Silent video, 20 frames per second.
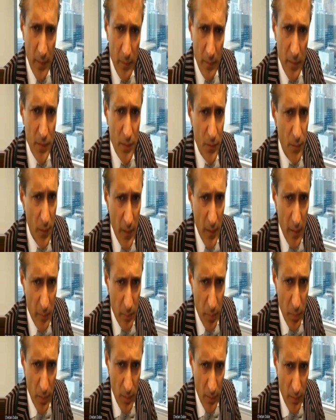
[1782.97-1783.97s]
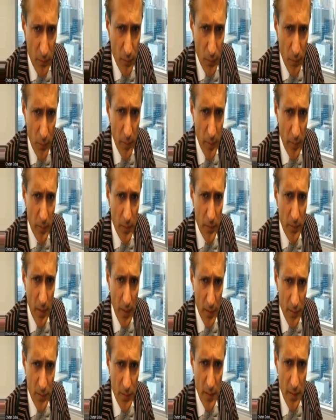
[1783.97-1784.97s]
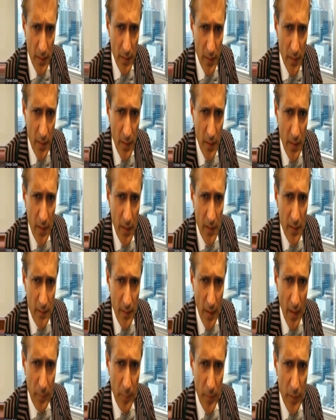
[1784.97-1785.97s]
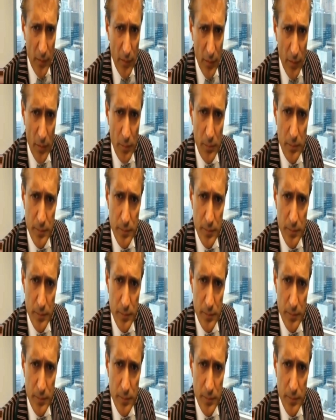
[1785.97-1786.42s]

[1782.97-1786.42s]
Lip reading: which is very important for people to actually tap into.